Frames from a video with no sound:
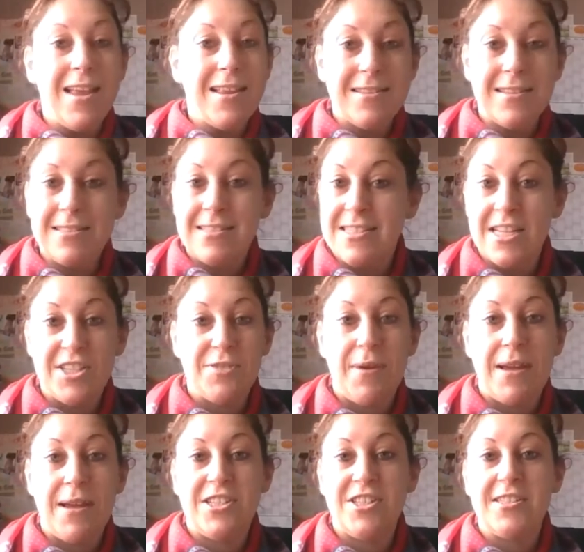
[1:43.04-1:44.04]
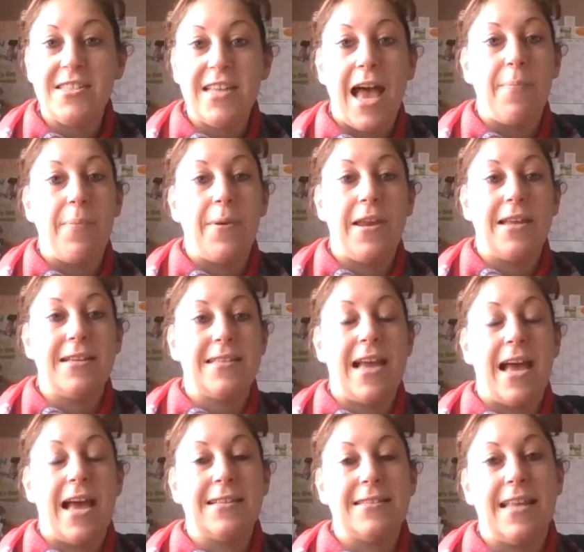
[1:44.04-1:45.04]
Situations happen
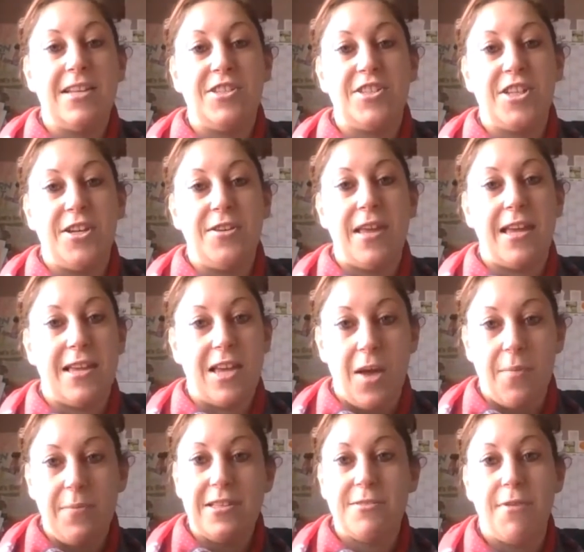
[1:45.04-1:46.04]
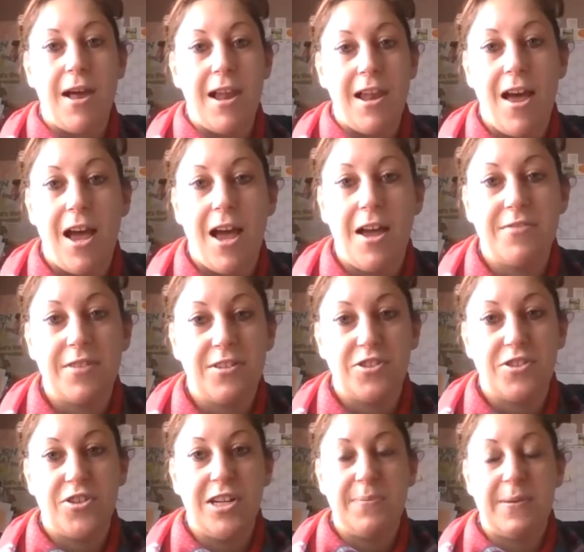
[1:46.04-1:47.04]
as they do. They come into our lives. I
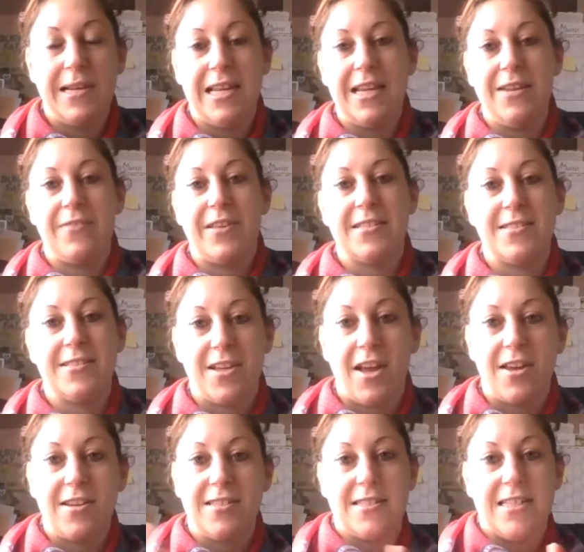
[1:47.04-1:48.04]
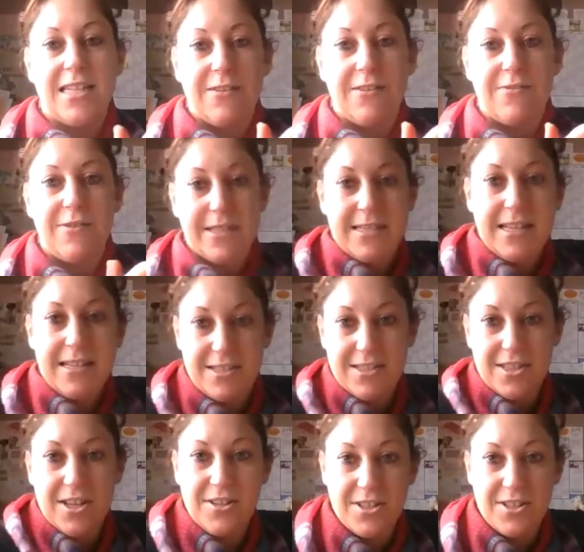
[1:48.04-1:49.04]
truly believe this, to kind of steer us in
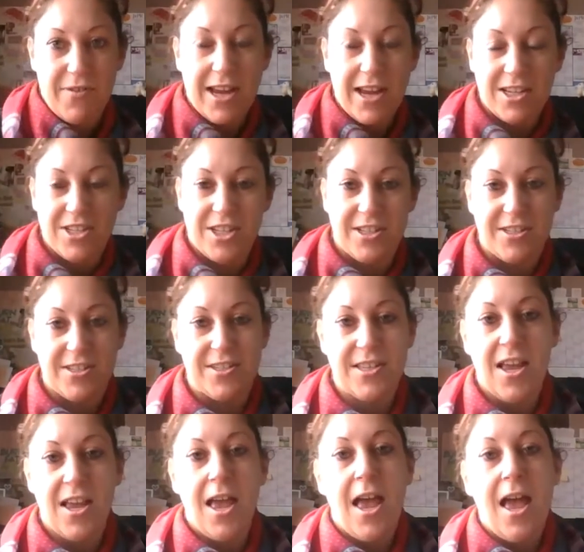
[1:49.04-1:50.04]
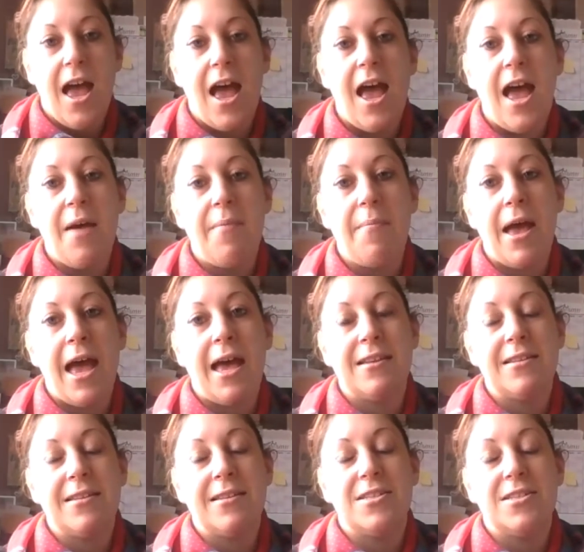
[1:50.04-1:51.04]
certain directions.
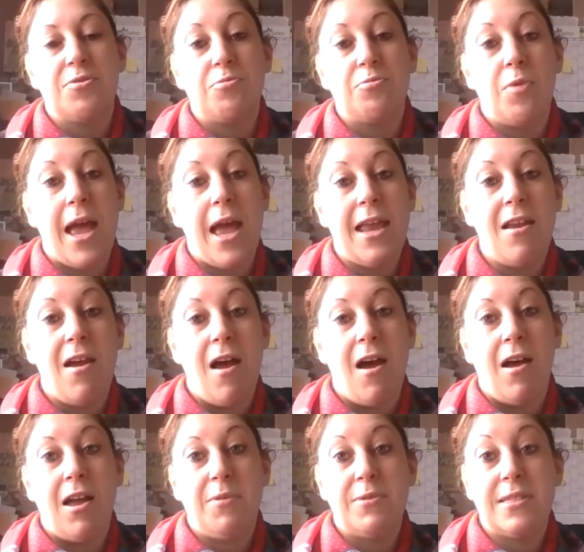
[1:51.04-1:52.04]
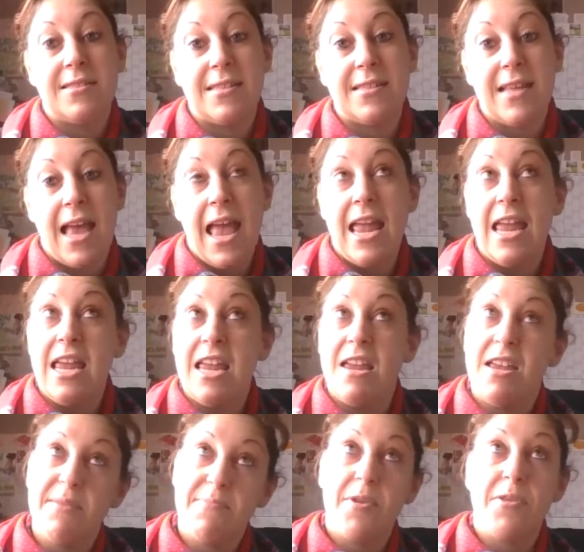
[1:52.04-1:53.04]
And when I was
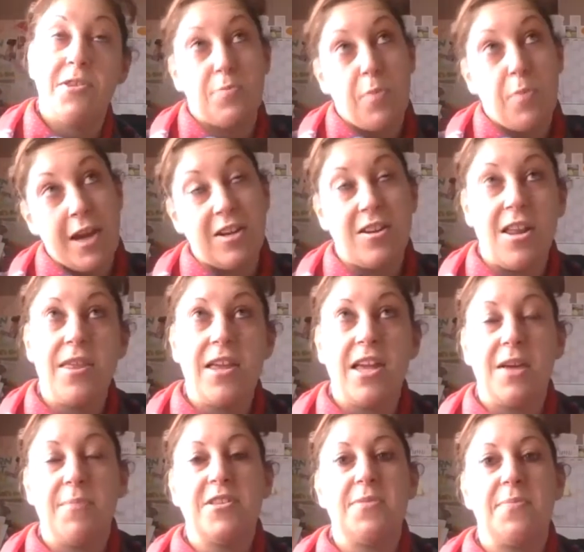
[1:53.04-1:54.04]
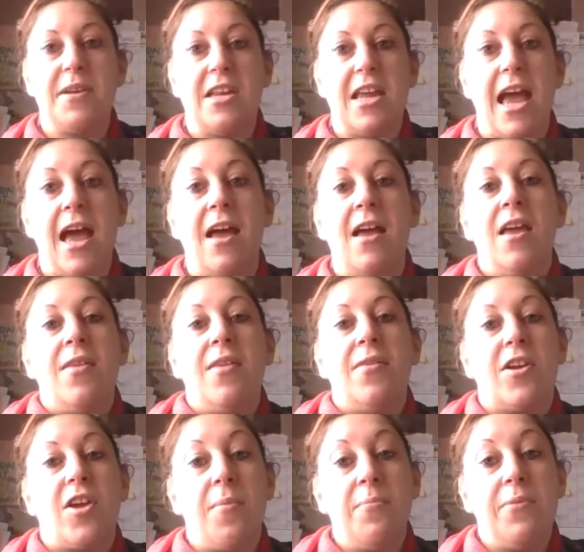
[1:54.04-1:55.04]
8 months pregnant, I think I must have been,
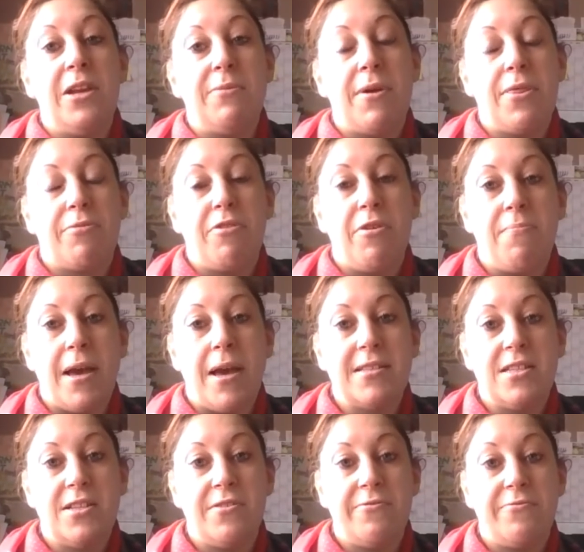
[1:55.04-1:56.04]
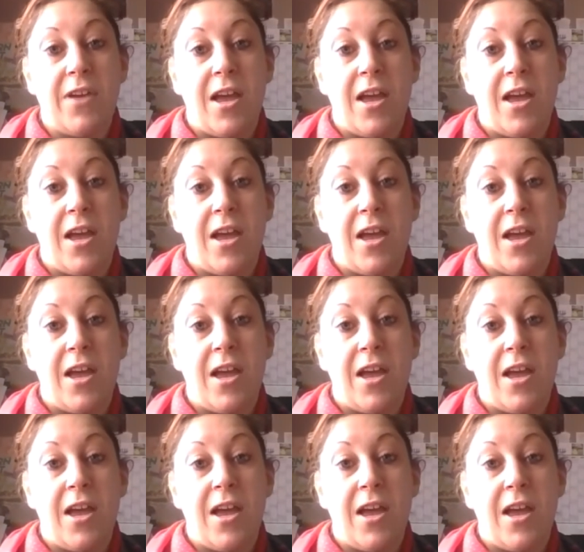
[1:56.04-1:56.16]
the company went through a massive